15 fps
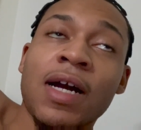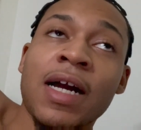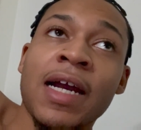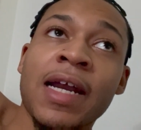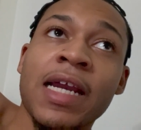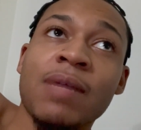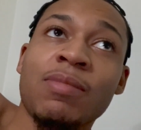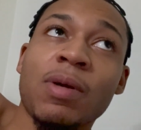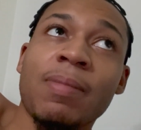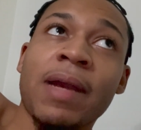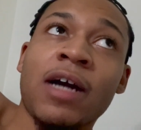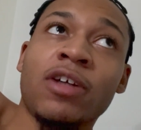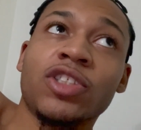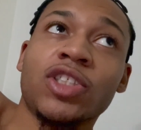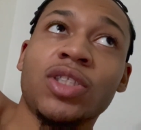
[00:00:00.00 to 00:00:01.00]
I am
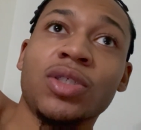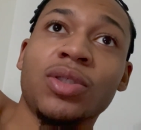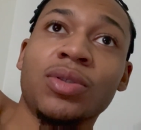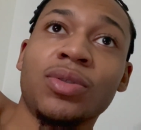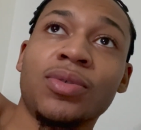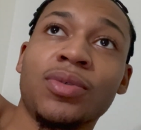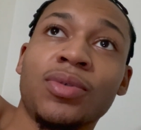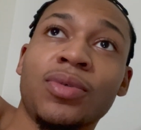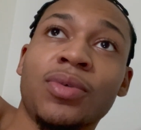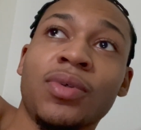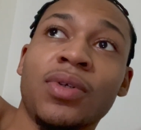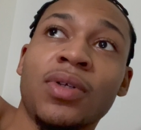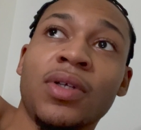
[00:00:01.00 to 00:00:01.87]
about to